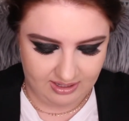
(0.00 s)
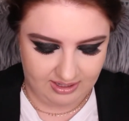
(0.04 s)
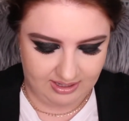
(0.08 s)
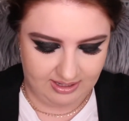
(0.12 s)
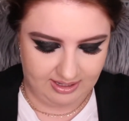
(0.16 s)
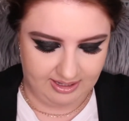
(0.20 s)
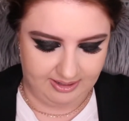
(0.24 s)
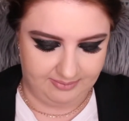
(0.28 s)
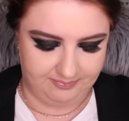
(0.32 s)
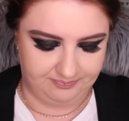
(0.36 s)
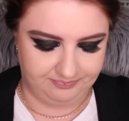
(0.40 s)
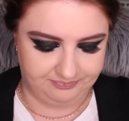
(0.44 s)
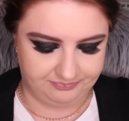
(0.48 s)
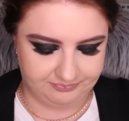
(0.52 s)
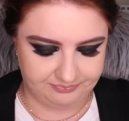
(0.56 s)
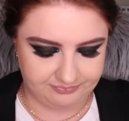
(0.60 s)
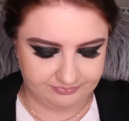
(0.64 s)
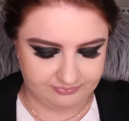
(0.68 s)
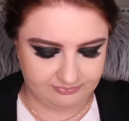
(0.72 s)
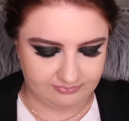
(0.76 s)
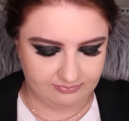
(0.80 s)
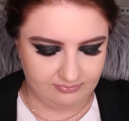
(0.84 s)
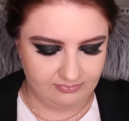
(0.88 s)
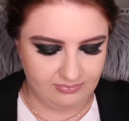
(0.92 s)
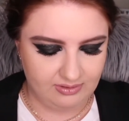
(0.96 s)

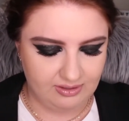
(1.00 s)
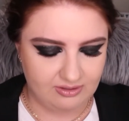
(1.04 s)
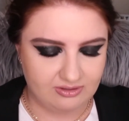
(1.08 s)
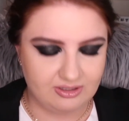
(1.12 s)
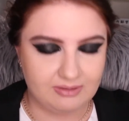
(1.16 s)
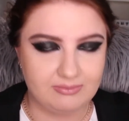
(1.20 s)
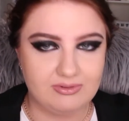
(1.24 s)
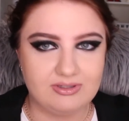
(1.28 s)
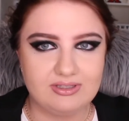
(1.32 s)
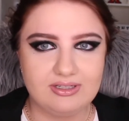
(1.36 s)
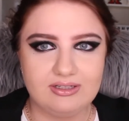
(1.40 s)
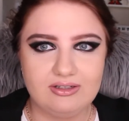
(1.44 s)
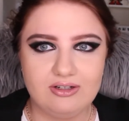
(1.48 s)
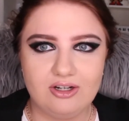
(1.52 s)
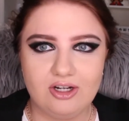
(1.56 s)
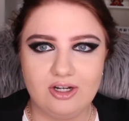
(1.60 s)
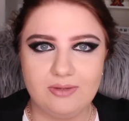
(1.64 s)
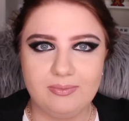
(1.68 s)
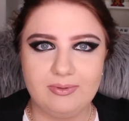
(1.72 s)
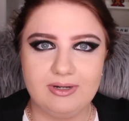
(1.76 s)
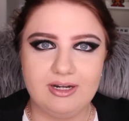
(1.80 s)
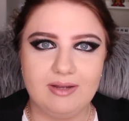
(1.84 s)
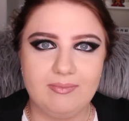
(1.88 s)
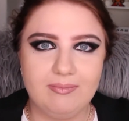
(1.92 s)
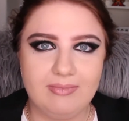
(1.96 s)
So I'm just gonna
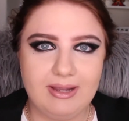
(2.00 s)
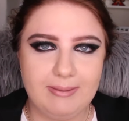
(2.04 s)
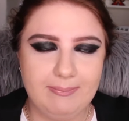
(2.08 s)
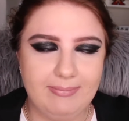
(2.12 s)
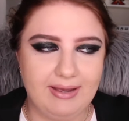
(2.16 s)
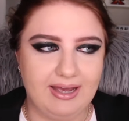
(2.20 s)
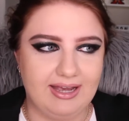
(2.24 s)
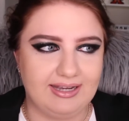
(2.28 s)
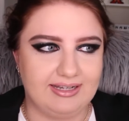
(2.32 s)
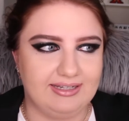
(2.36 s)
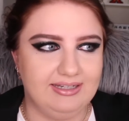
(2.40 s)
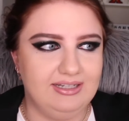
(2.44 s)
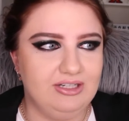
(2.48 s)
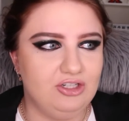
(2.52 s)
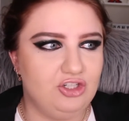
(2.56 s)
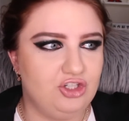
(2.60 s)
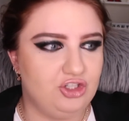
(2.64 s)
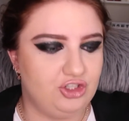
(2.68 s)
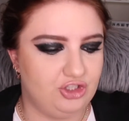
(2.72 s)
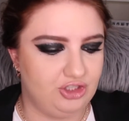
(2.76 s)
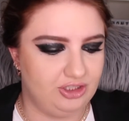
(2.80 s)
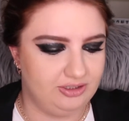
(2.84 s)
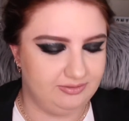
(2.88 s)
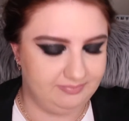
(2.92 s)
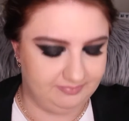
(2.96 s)
open up my
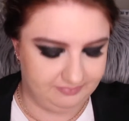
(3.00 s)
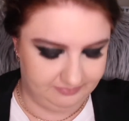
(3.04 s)
package.